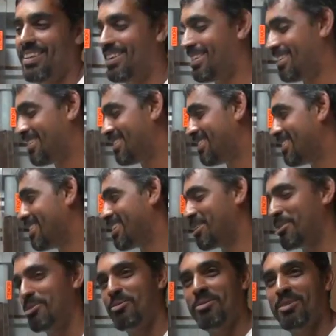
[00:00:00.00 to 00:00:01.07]
I
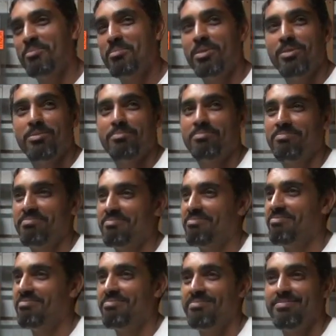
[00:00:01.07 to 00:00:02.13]
don't know. You know,
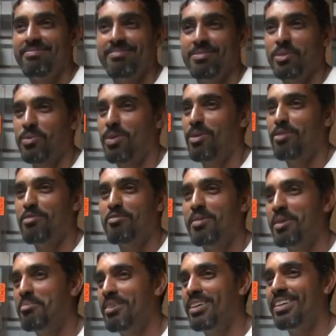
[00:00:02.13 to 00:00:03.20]
12
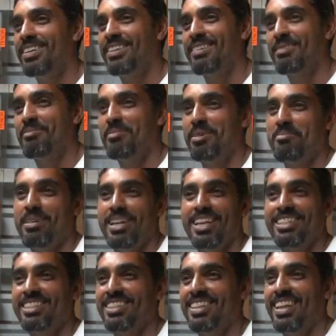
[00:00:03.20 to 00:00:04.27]
maybe
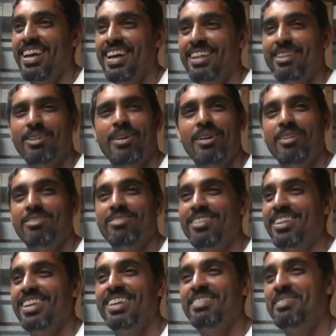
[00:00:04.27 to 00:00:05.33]
less than that. No, I don't
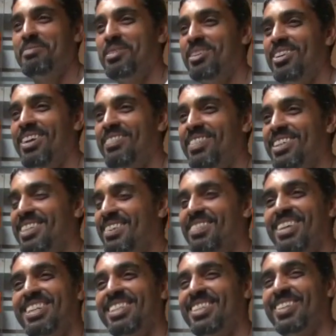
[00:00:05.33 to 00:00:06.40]
think I even know that much.
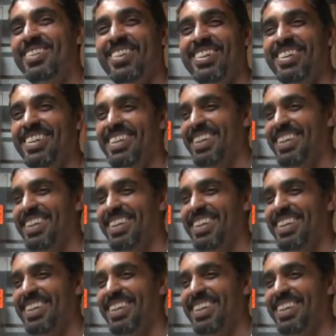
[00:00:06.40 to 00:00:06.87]
I'm not sure.